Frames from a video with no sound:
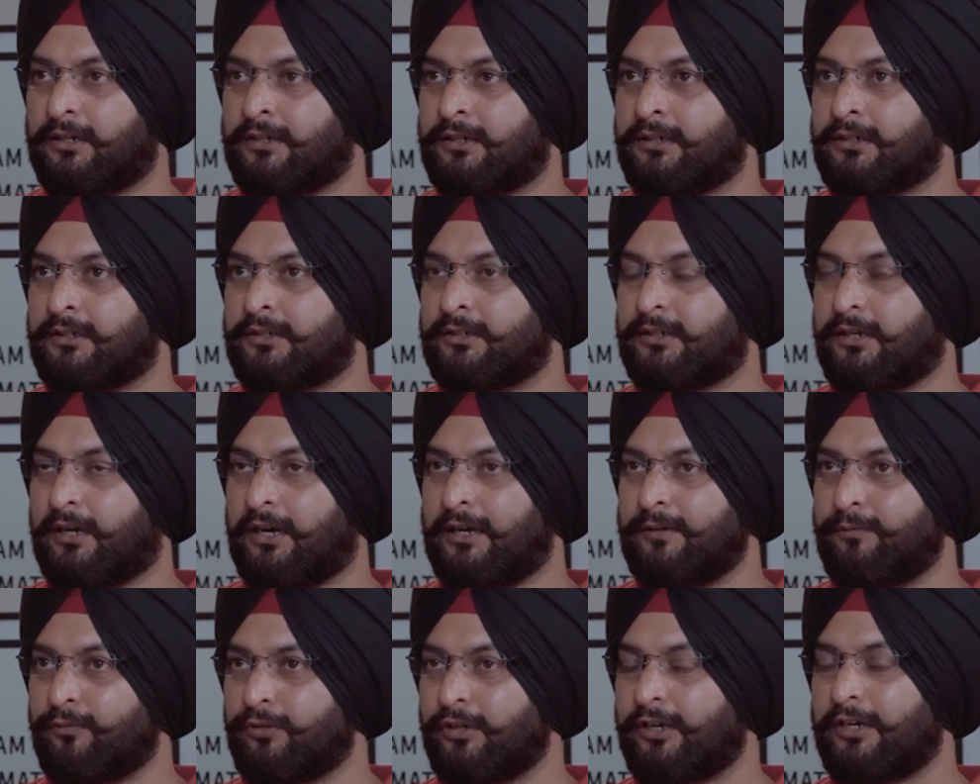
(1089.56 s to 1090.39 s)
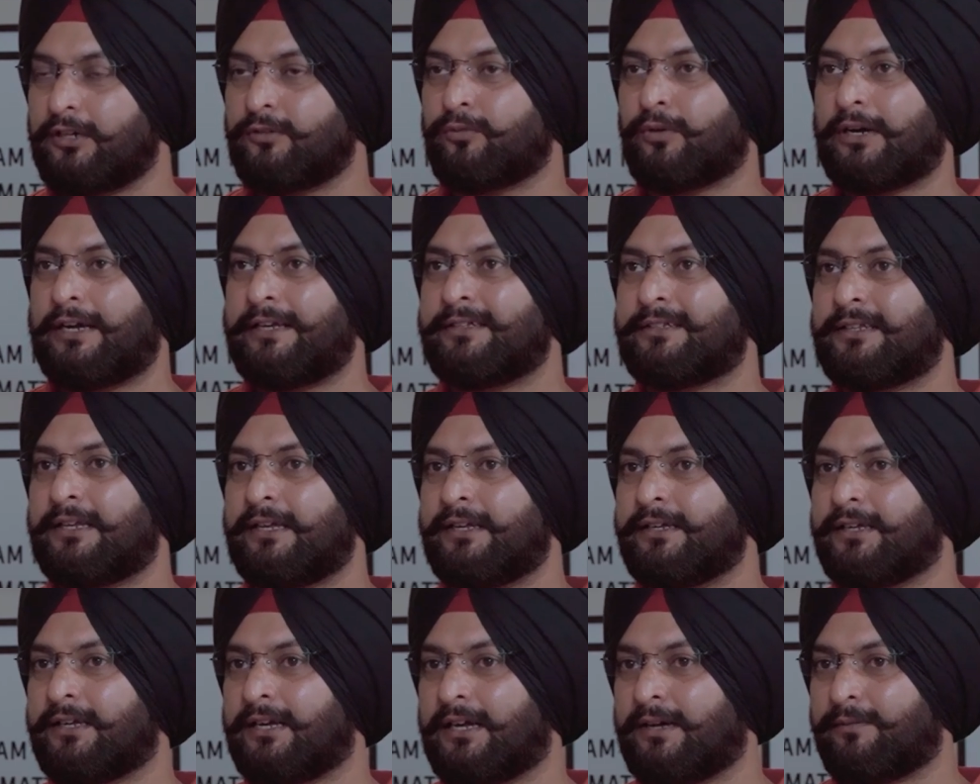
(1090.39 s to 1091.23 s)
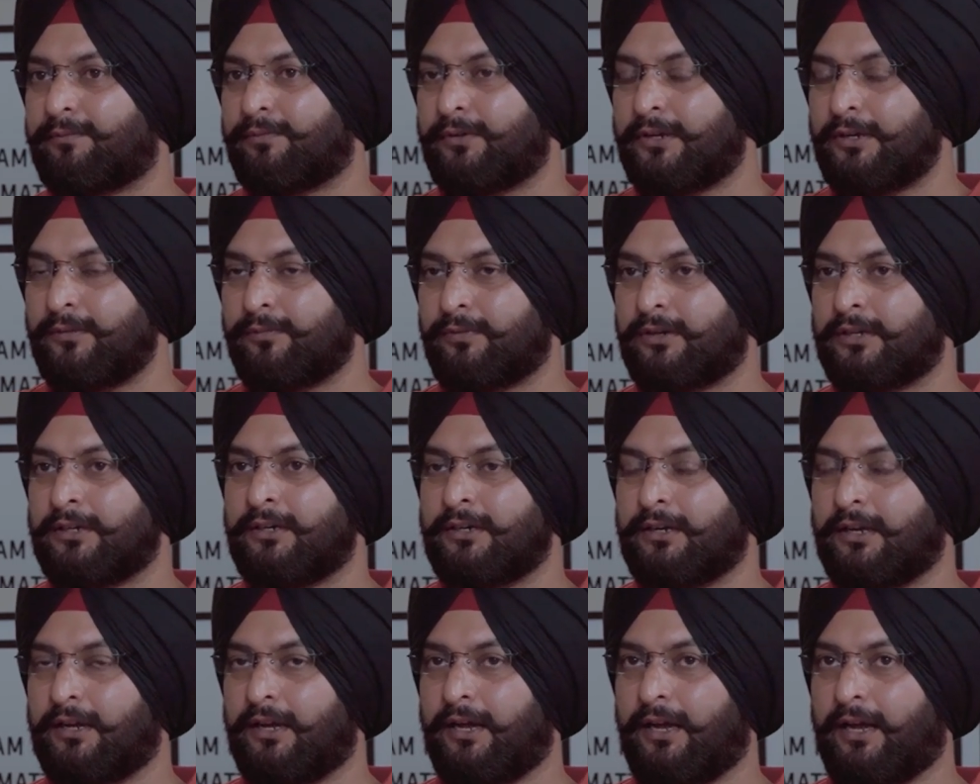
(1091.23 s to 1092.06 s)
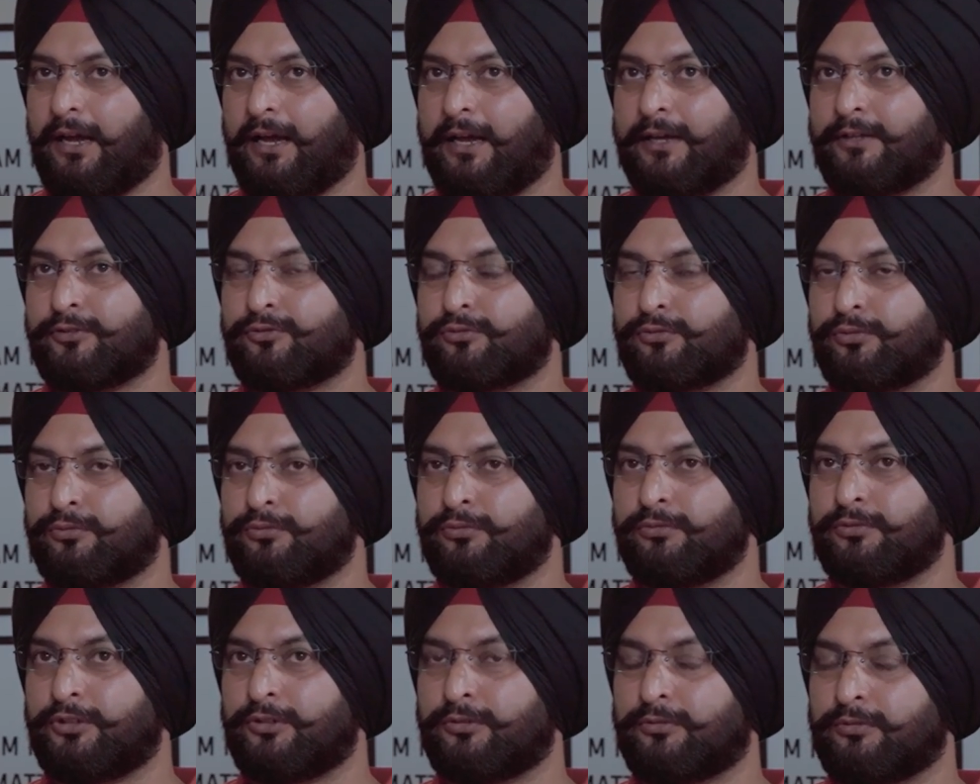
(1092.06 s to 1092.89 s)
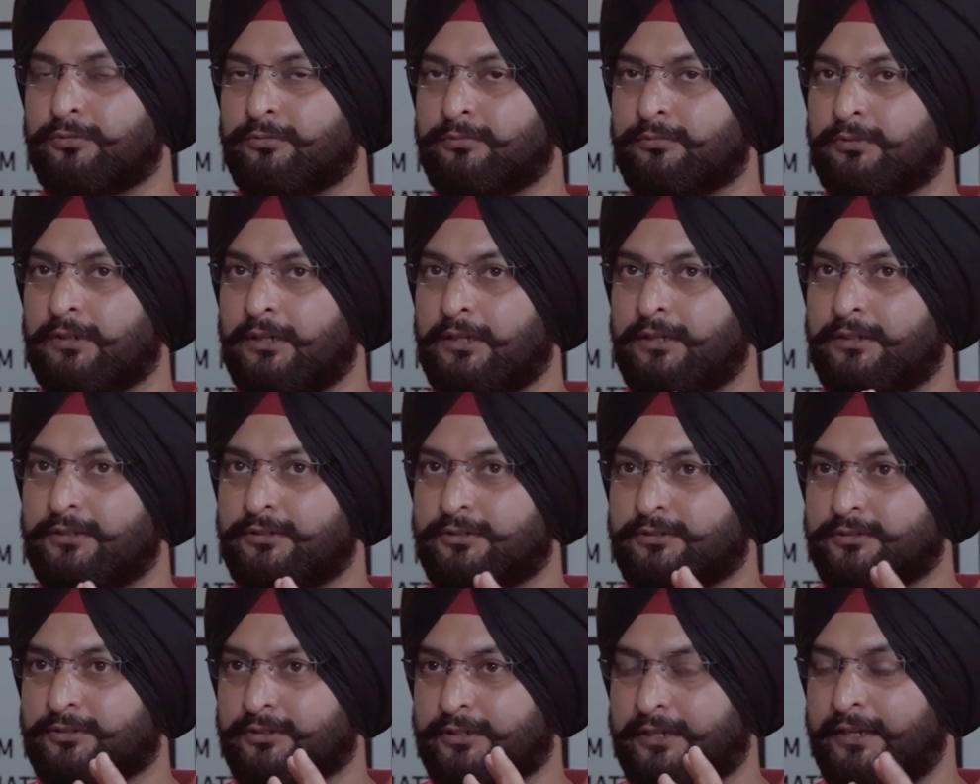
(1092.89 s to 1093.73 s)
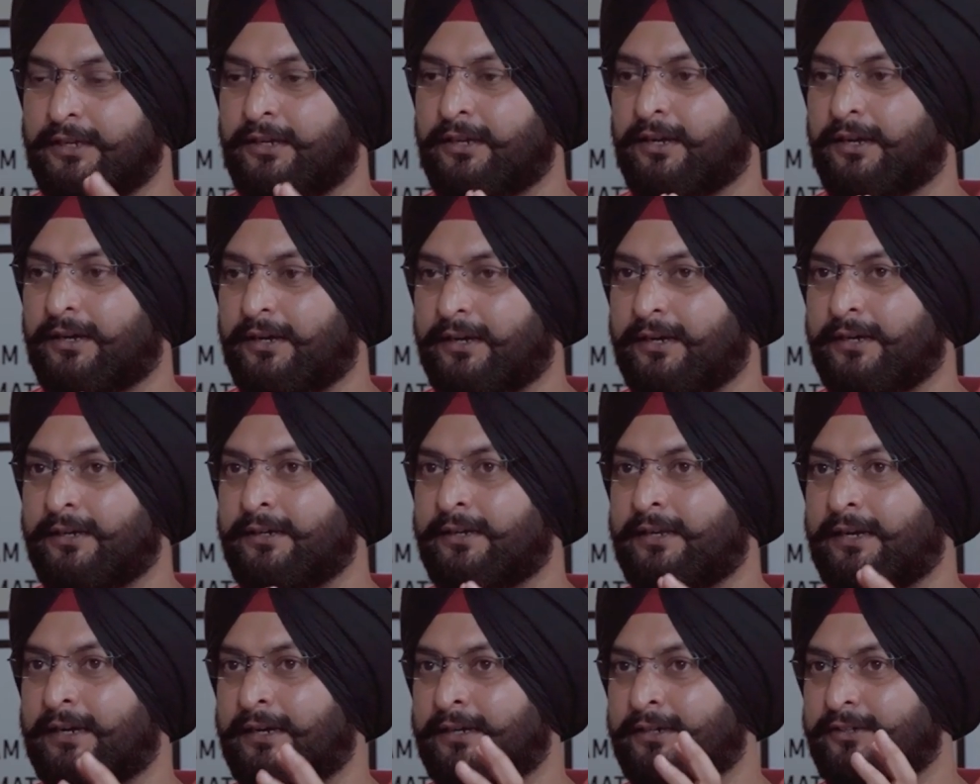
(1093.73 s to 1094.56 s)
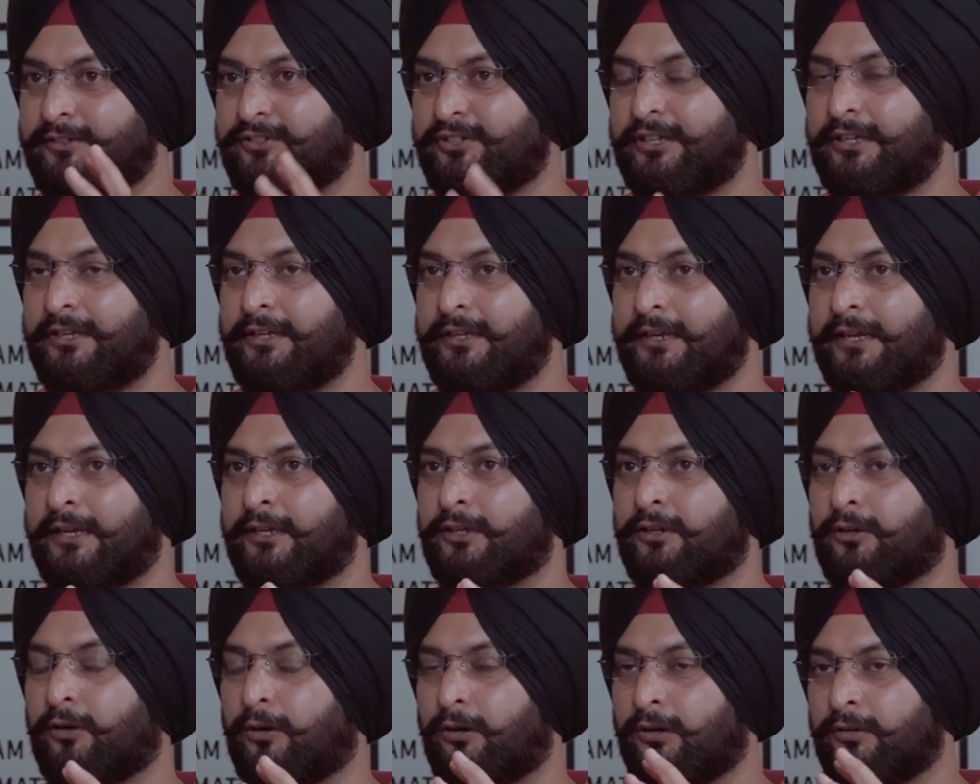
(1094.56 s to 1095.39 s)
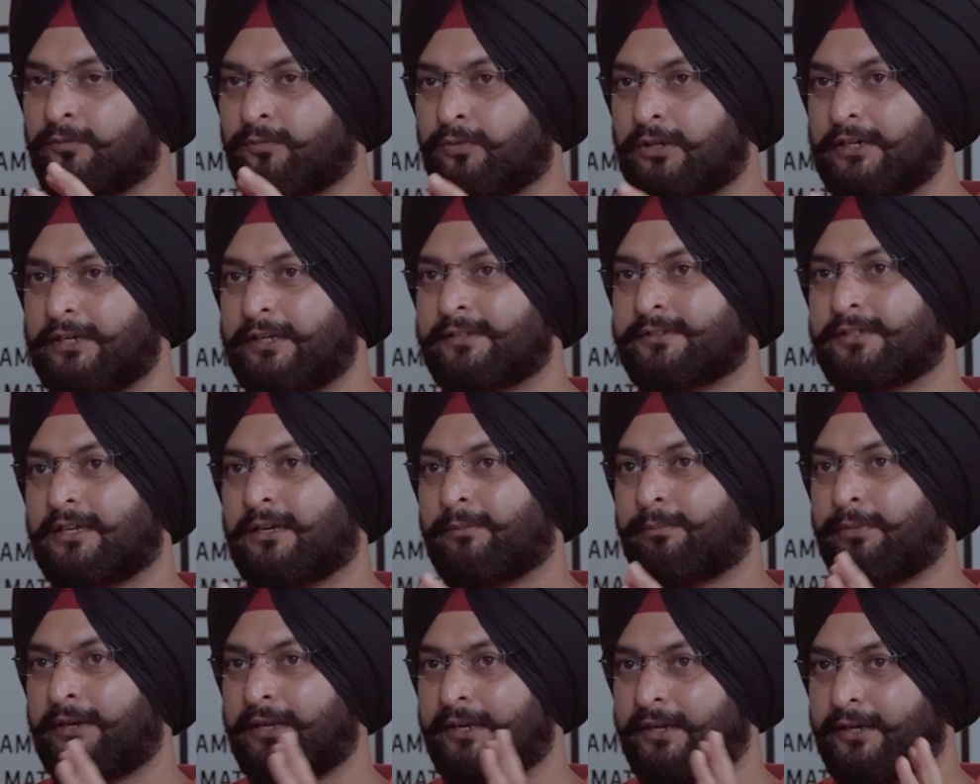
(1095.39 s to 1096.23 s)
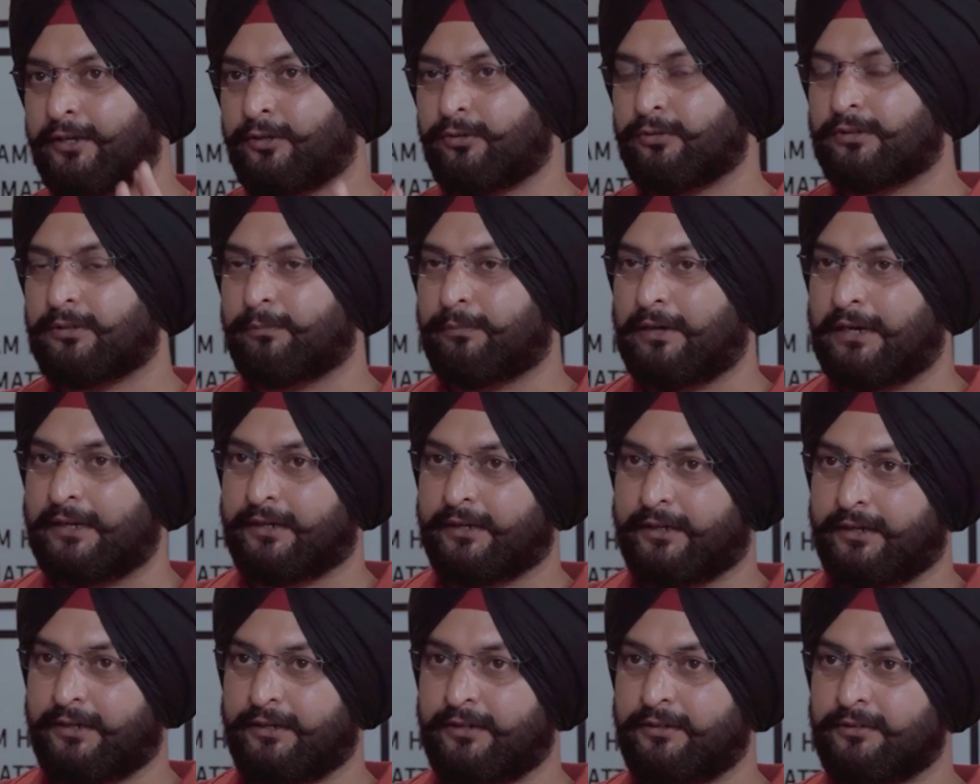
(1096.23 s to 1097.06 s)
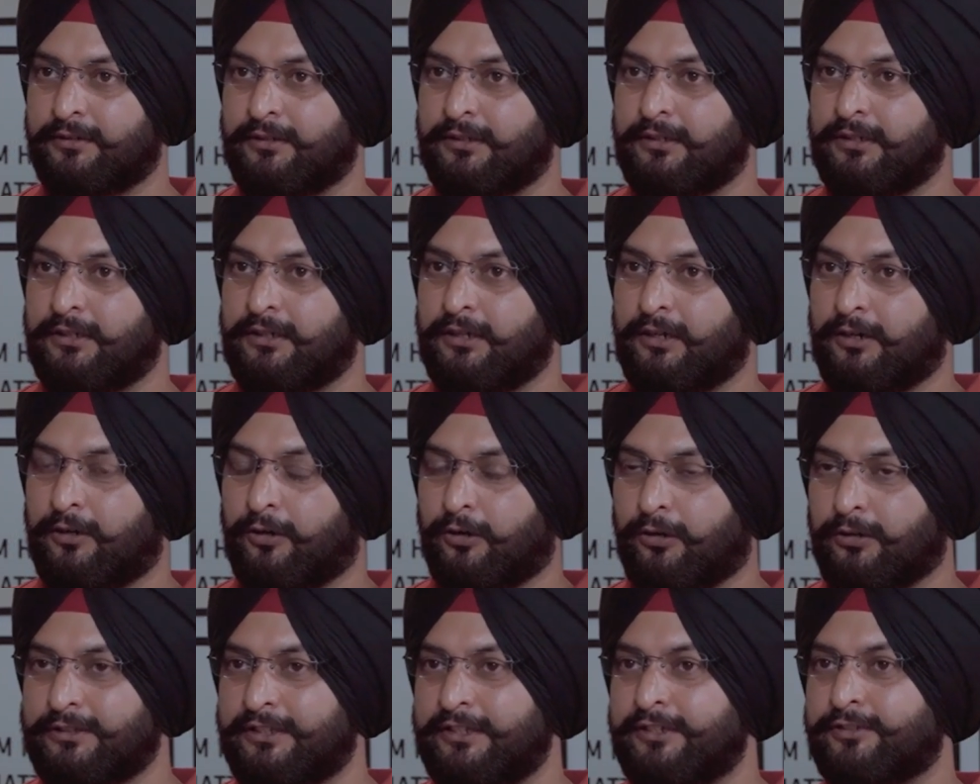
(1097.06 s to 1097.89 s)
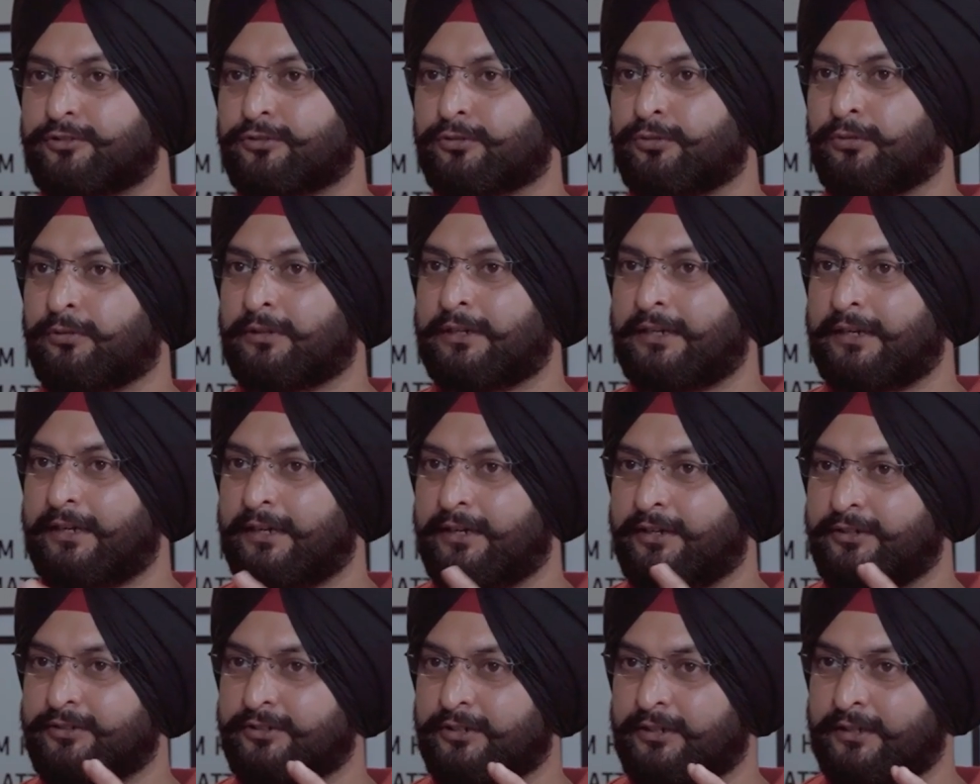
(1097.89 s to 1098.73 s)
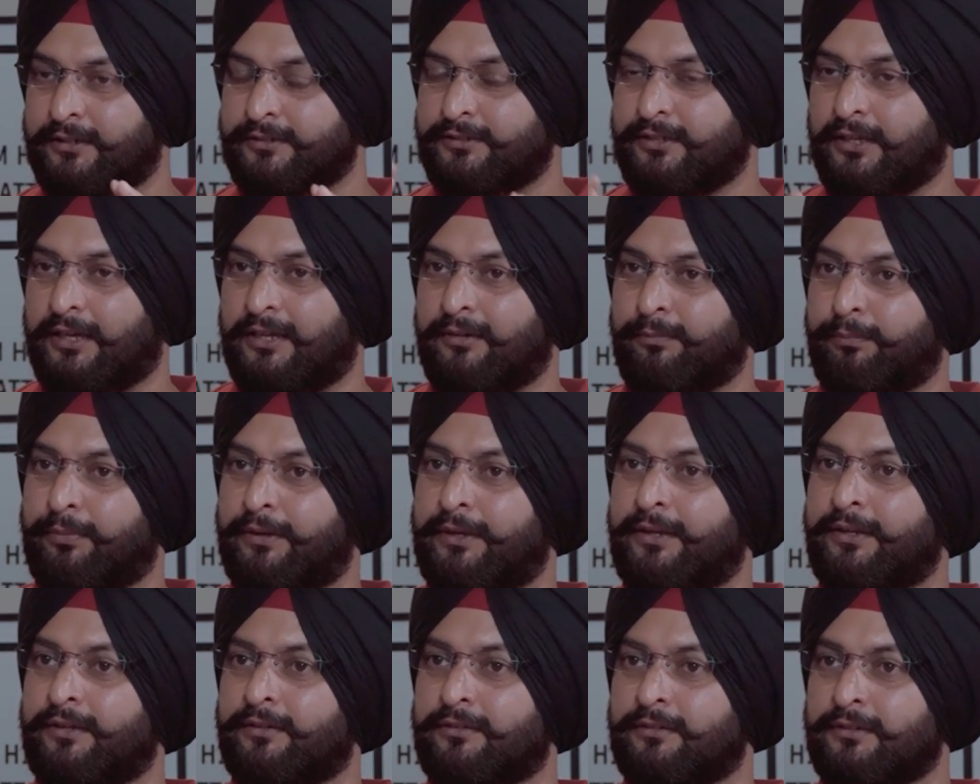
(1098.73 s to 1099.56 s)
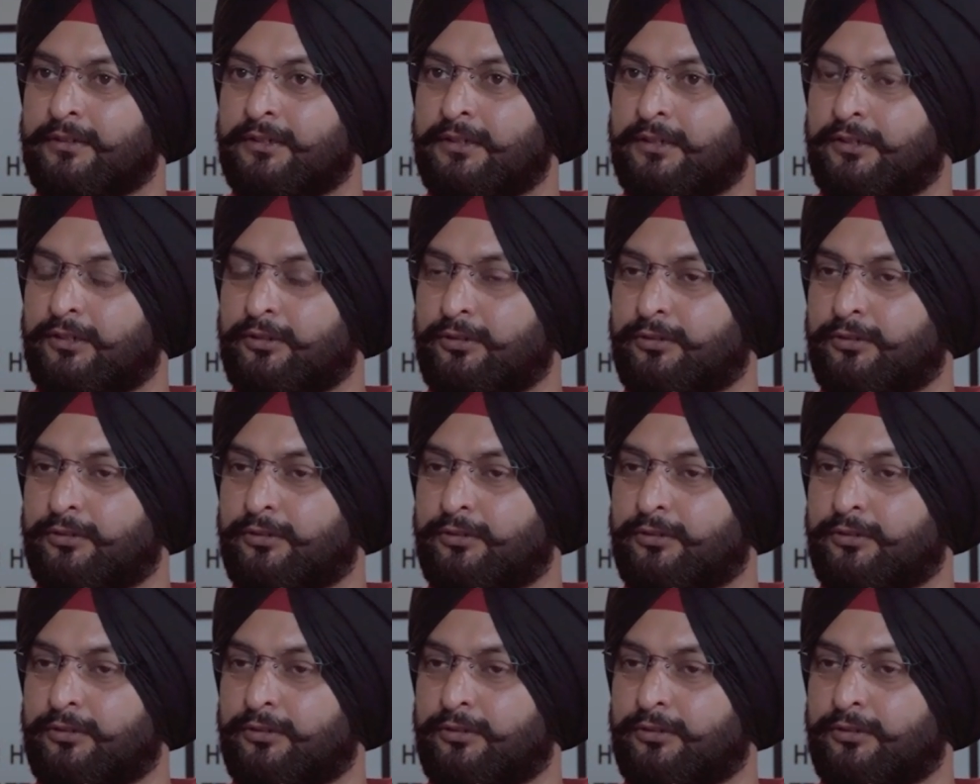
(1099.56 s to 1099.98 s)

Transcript: I would advise, like, everyone has to stay ahead and see, like, what is happening into the market, how this tokenization is helping